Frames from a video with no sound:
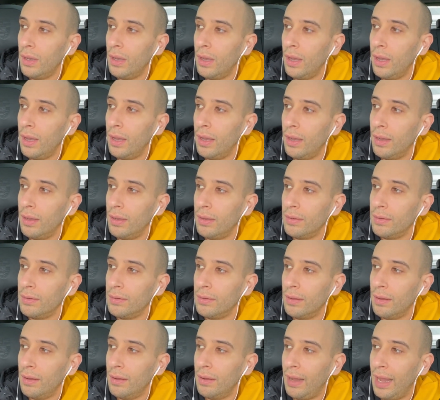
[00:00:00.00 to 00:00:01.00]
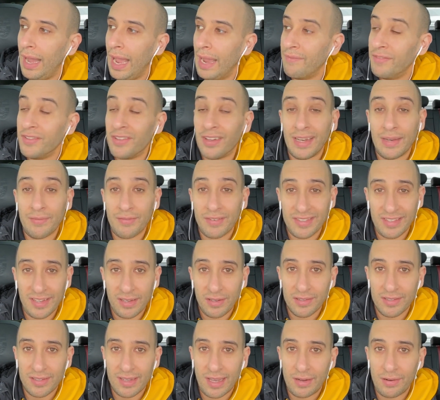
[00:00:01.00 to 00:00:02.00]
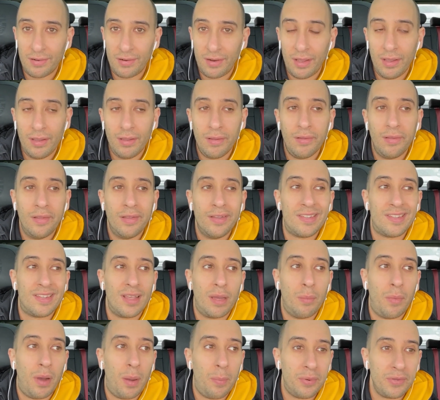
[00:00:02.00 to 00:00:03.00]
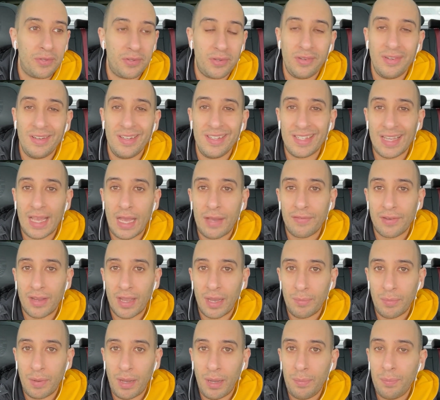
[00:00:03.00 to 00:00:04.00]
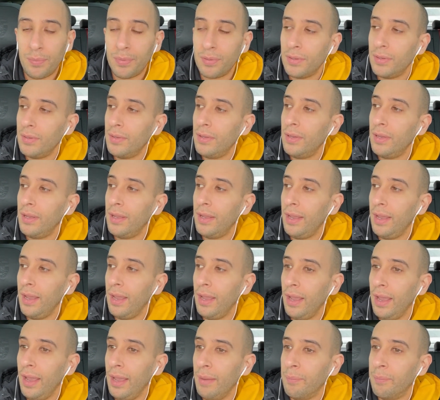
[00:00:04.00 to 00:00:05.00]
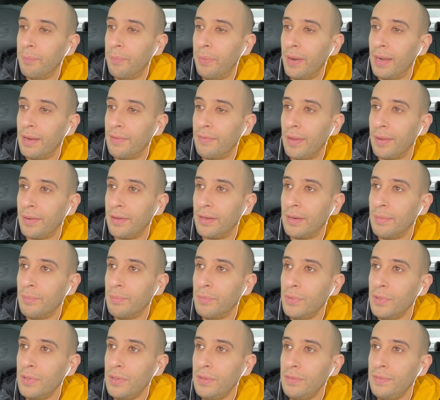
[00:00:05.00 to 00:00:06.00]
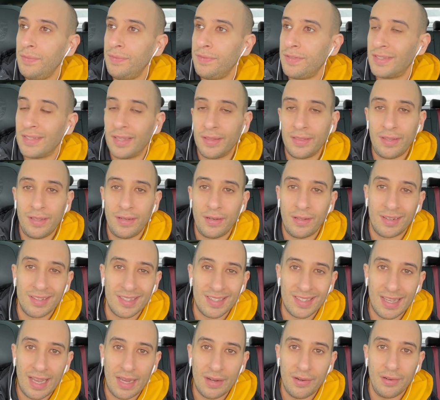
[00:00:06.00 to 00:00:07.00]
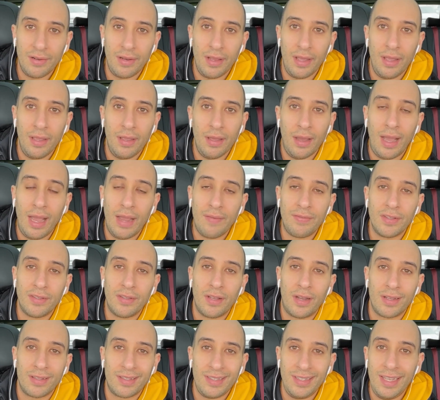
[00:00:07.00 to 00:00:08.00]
Uh, I haven't done every single Saturday. Some opportunities have come up, but if I'm going to move something on a Saturday, I have to talk